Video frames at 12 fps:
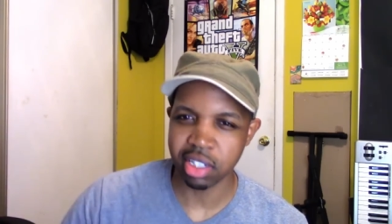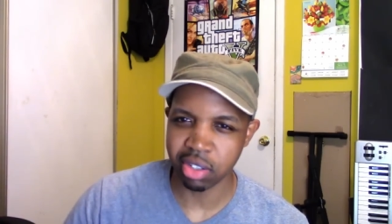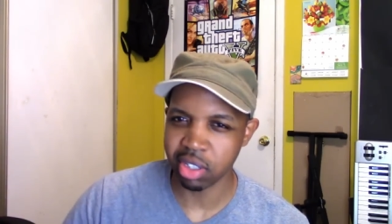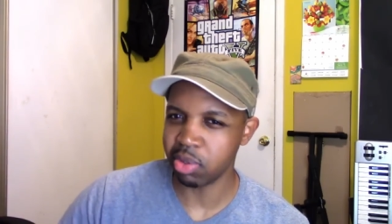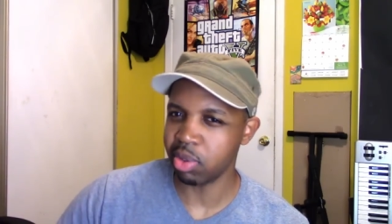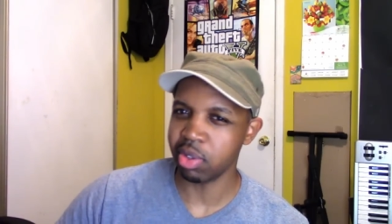Or
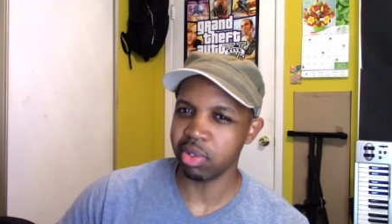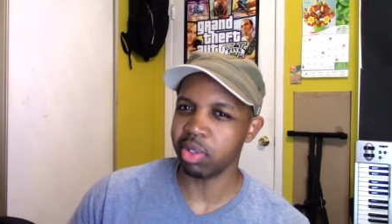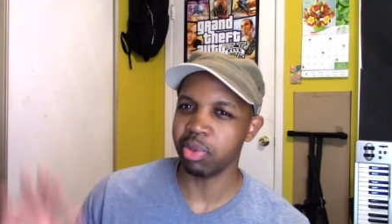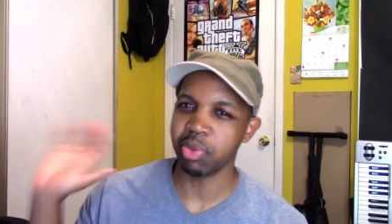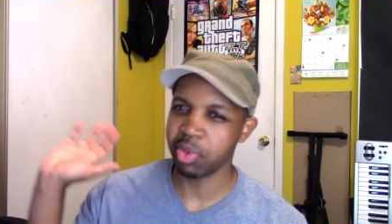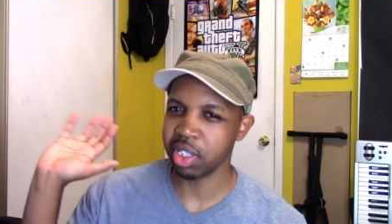did we did
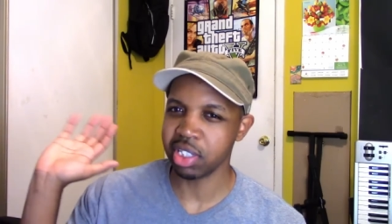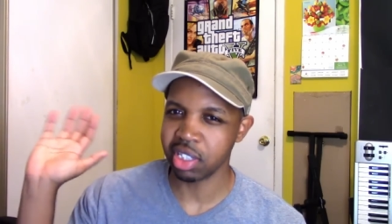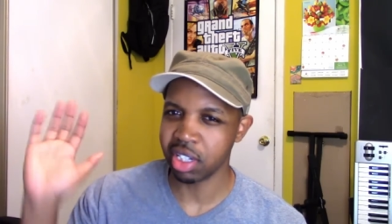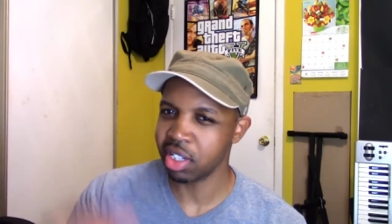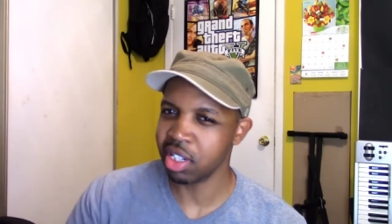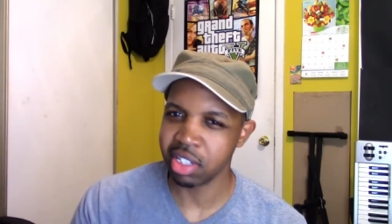we forget to
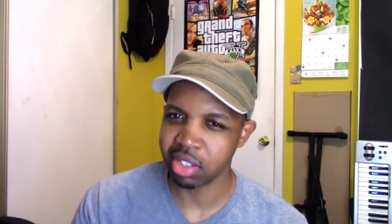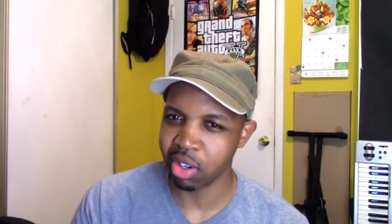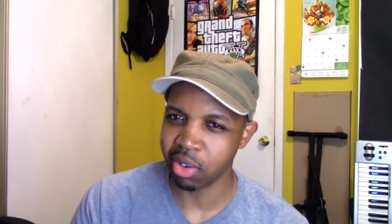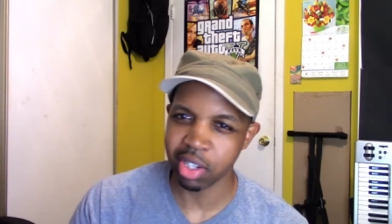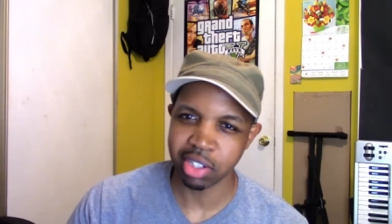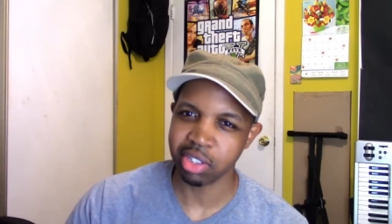tell you this?
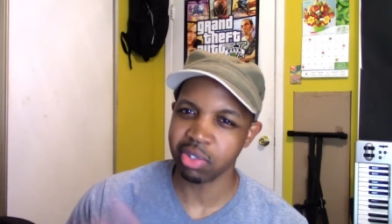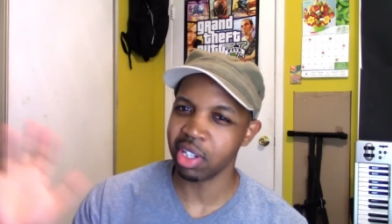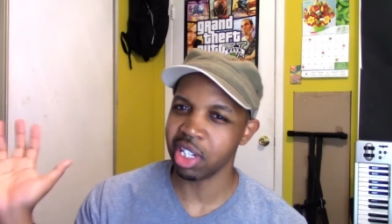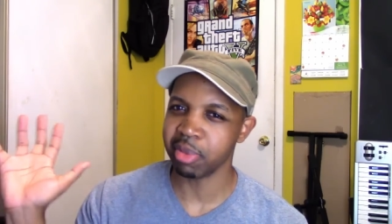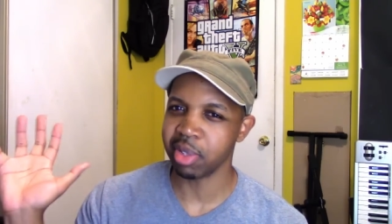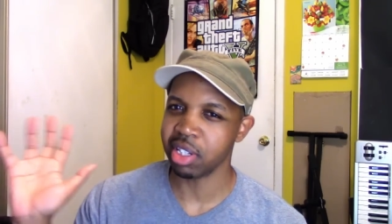Oh, here's a new
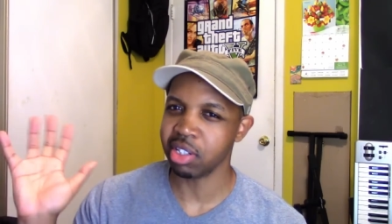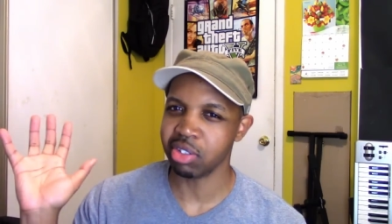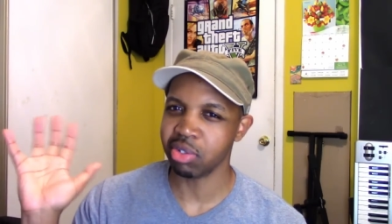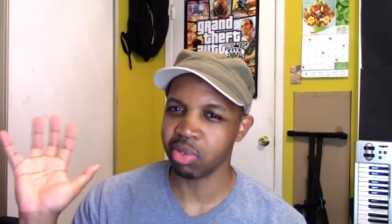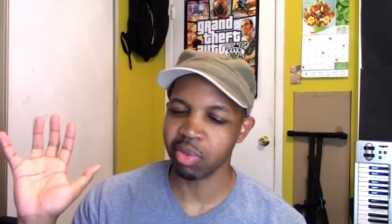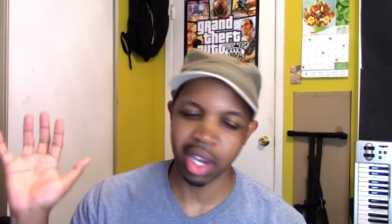enemy. Here's a
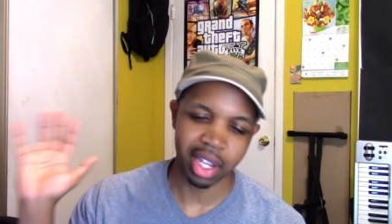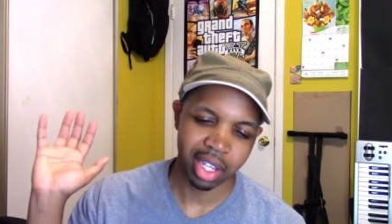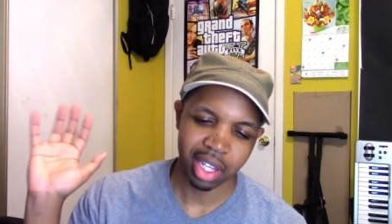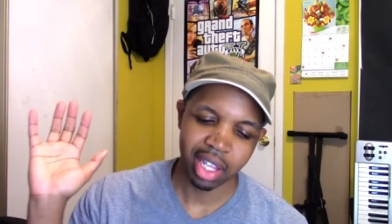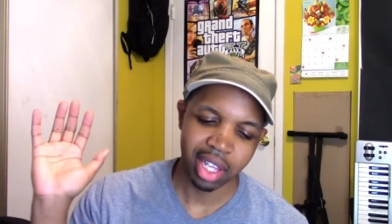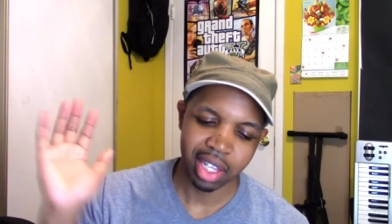new threat.
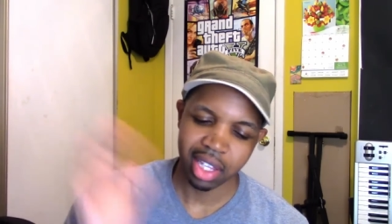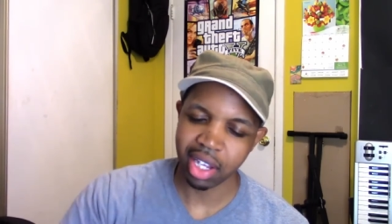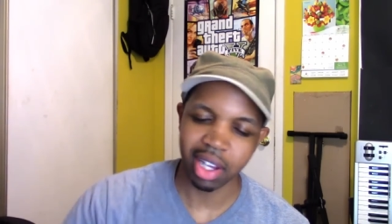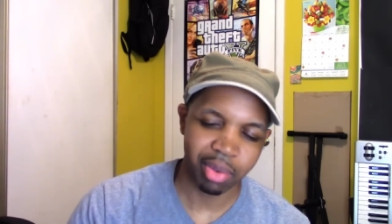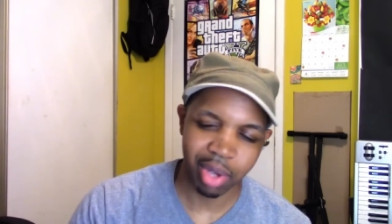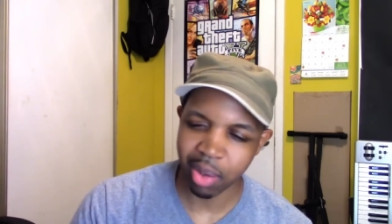
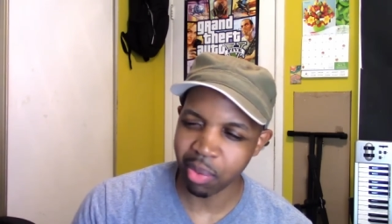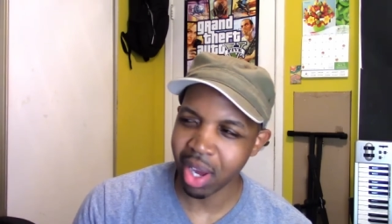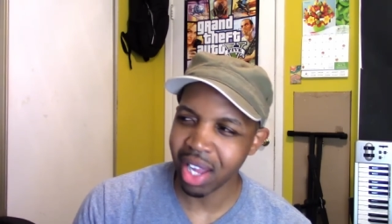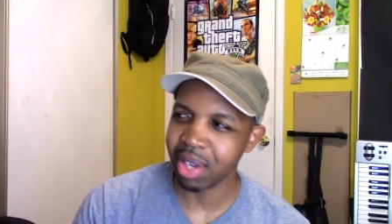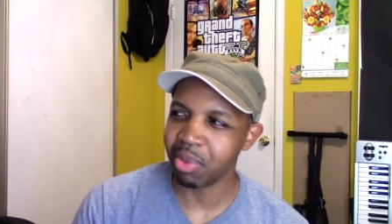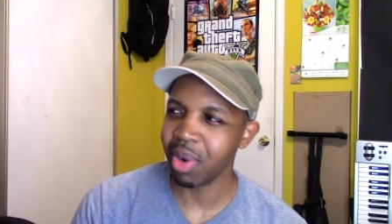Like, wait,
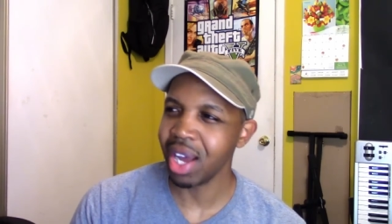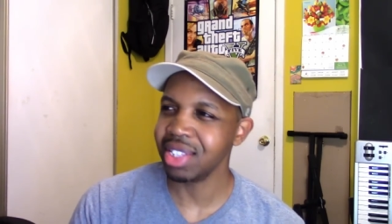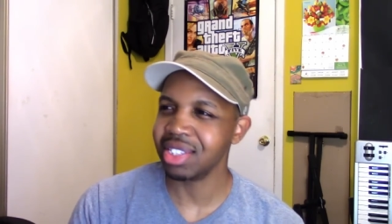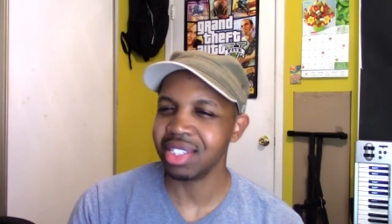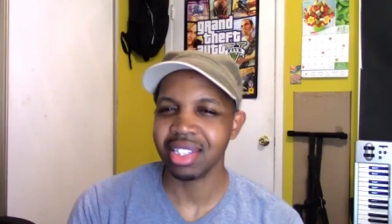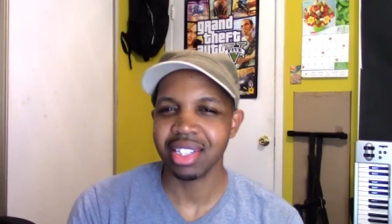wait,
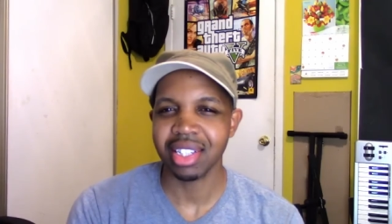what?